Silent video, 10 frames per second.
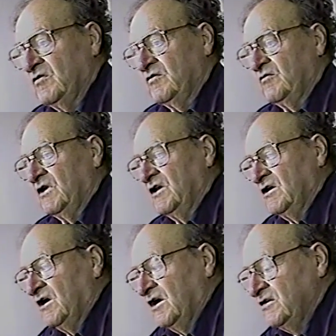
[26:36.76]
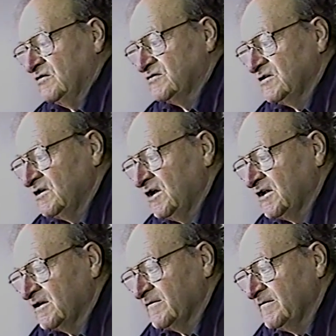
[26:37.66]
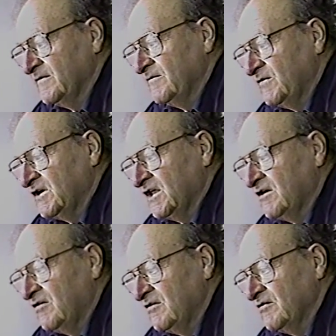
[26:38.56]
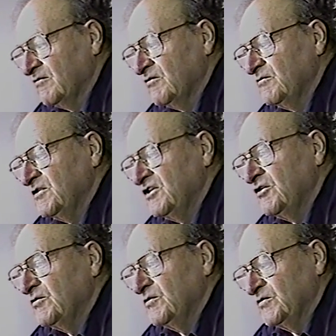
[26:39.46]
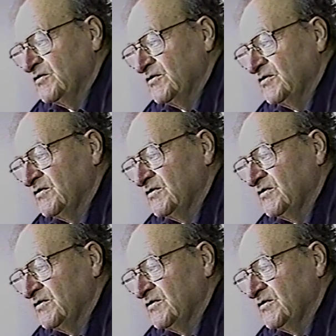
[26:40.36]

Well, I used to like what they call the Roman nose.